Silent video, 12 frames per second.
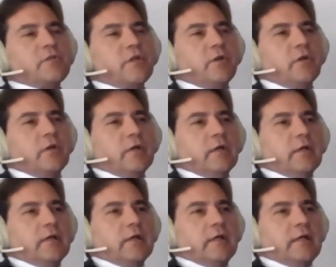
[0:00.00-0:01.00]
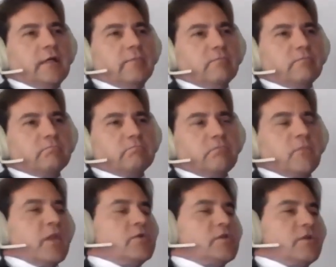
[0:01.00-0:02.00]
So those